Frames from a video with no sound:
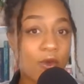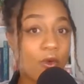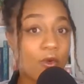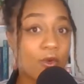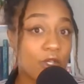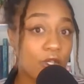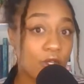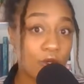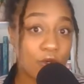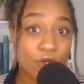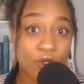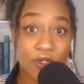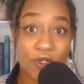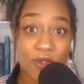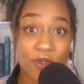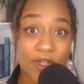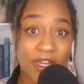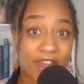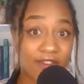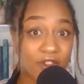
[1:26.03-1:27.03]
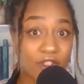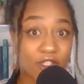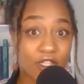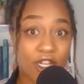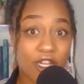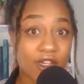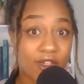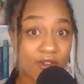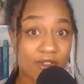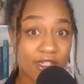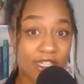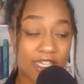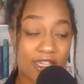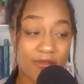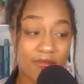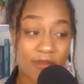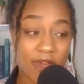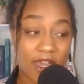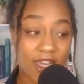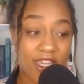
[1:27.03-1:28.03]
You never know. It
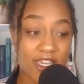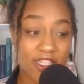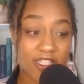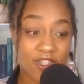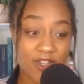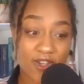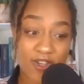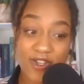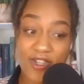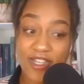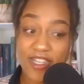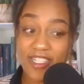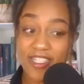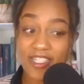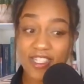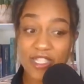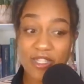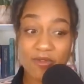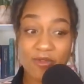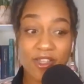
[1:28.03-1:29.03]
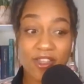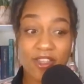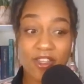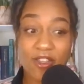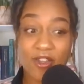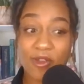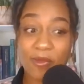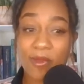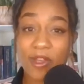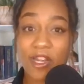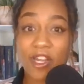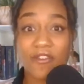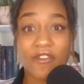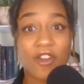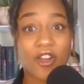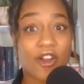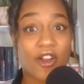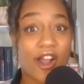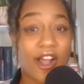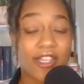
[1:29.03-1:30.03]
might turn into a little bit of a
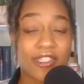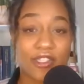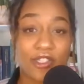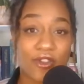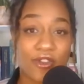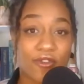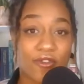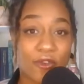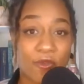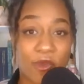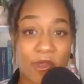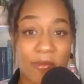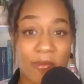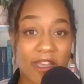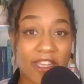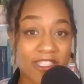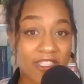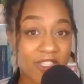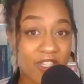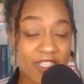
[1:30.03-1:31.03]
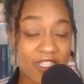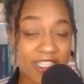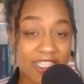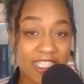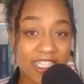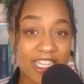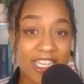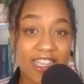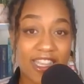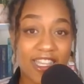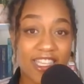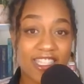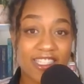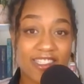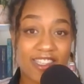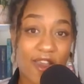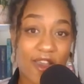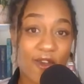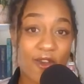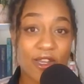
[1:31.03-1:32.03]
crossover. We might start seeing these
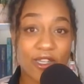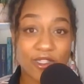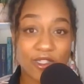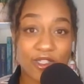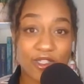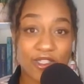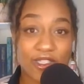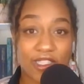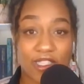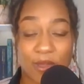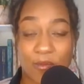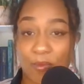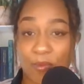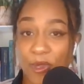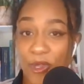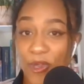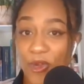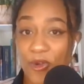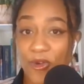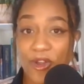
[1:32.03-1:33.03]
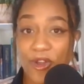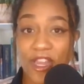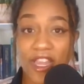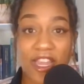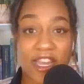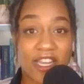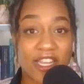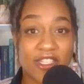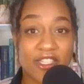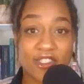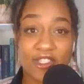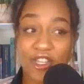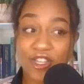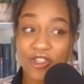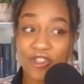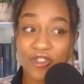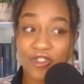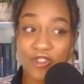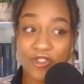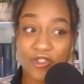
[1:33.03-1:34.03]
characters appear in each
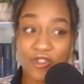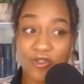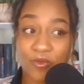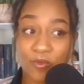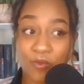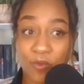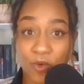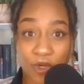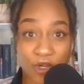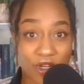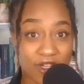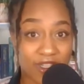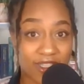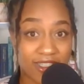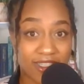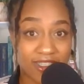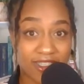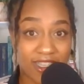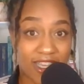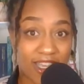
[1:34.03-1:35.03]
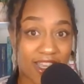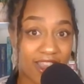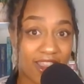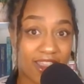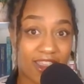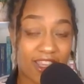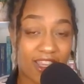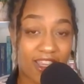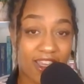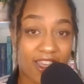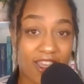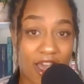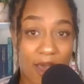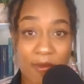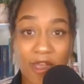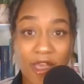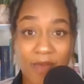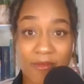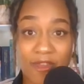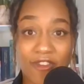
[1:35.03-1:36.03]
other's works in the
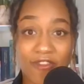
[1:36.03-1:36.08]
upcoming